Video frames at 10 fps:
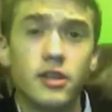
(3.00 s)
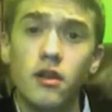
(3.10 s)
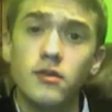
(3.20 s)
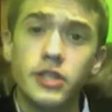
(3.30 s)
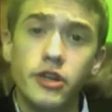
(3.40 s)
Saw
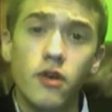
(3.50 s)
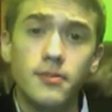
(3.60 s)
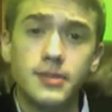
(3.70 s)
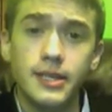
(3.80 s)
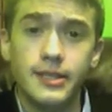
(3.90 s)
there was a new
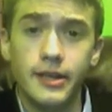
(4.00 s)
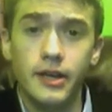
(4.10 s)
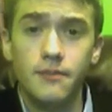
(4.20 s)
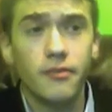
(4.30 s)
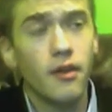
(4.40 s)
update today.